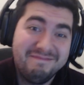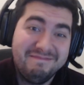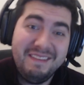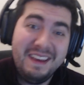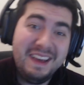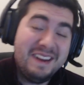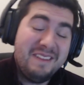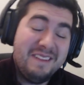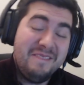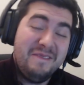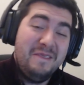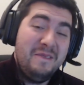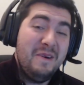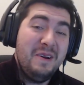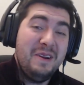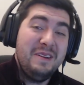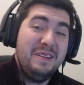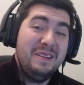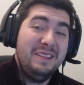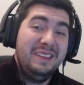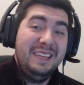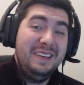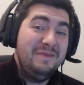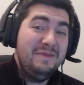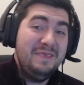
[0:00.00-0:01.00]
If you want
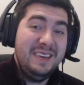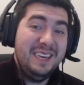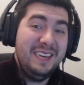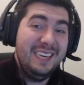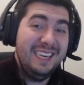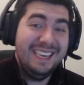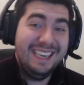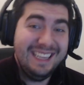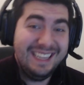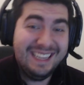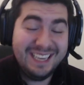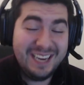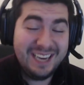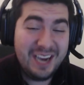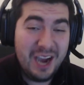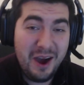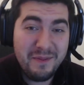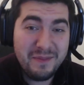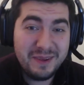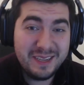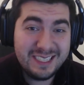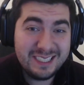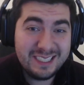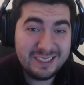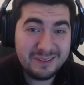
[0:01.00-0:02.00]
to leave me in the
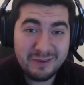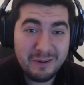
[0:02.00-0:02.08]
comments,